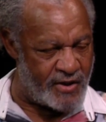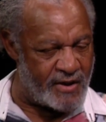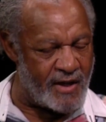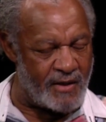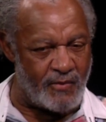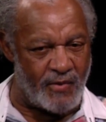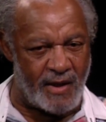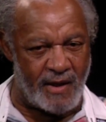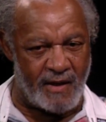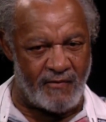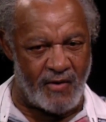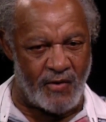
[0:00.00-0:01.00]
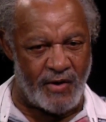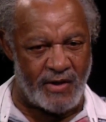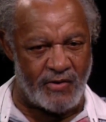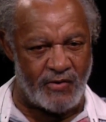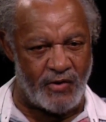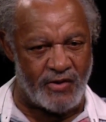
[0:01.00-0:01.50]
and then we have
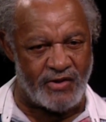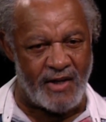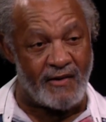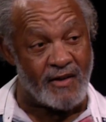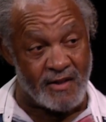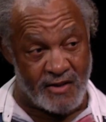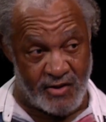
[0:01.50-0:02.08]
agreed to do a second